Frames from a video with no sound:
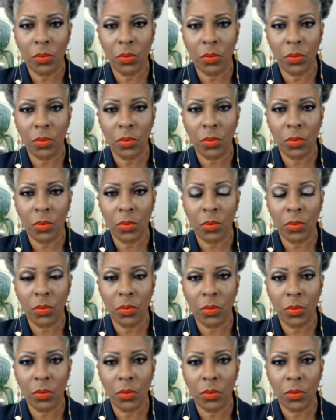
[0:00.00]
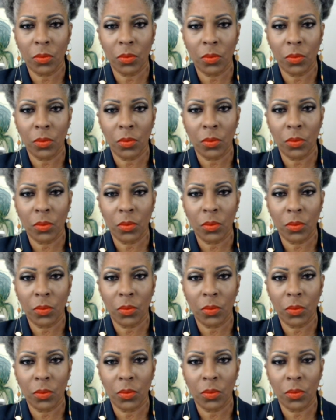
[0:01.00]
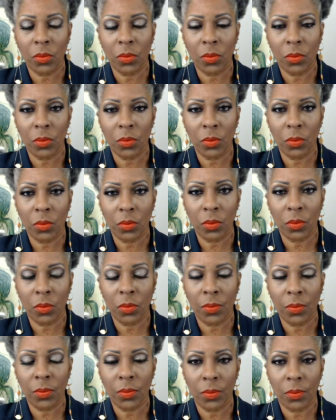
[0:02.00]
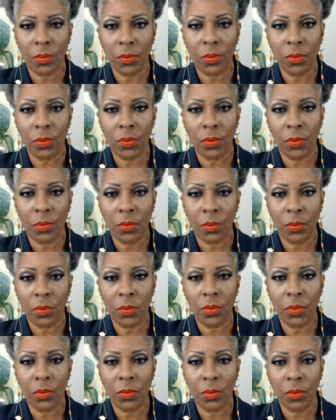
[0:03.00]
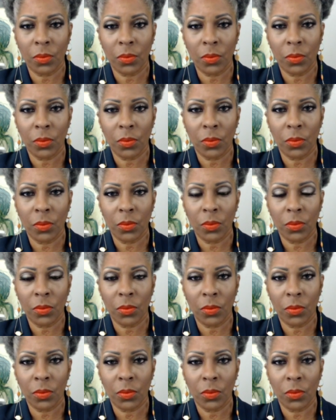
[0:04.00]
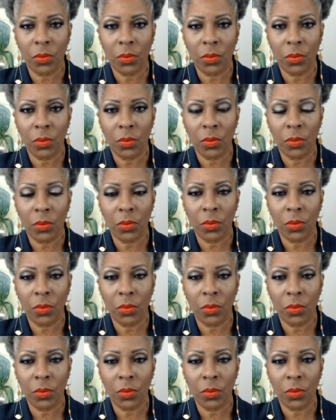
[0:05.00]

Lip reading: The person shown says nothing.